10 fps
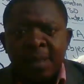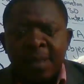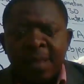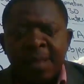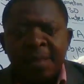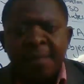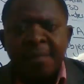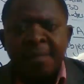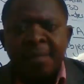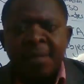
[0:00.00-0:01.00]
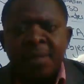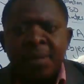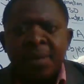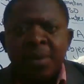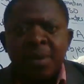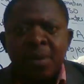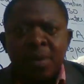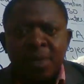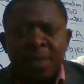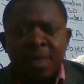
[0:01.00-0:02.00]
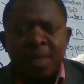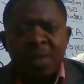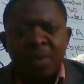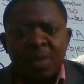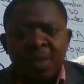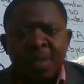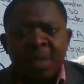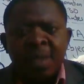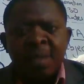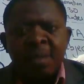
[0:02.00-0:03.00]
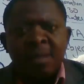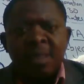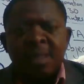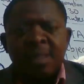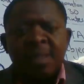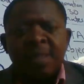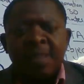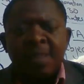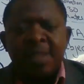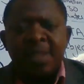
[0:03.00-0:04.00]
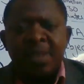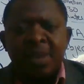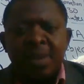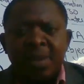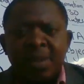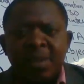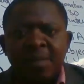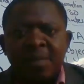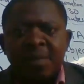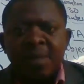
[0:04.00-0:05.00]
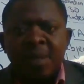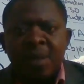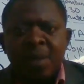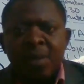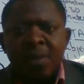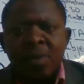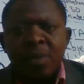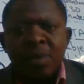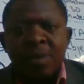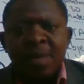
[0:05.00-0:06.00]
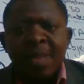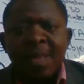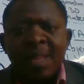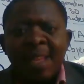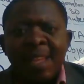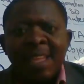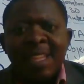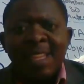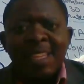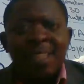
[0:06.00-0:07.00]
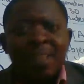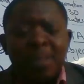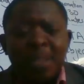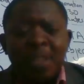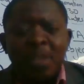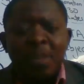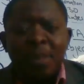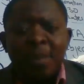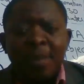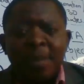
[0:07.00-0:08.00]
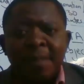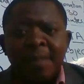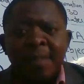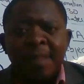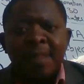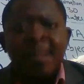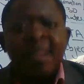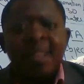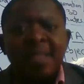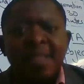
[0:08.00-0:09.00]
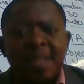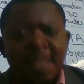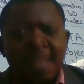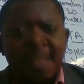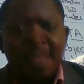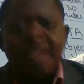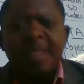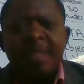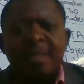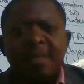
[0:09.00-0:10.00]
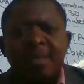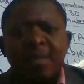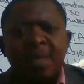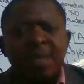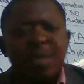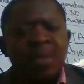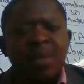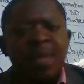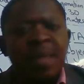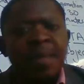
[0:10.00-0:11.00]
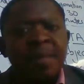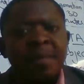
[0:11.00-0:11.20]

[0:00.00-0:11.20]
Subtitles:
Okay? So when you say there's a risk, just give us the etiology. When you say it's a potential problem, then give us the evidence. It is okay.